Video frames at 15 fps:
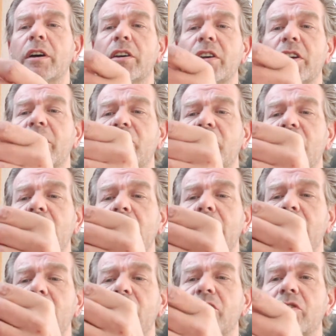in
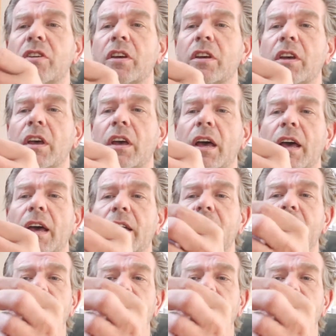series, and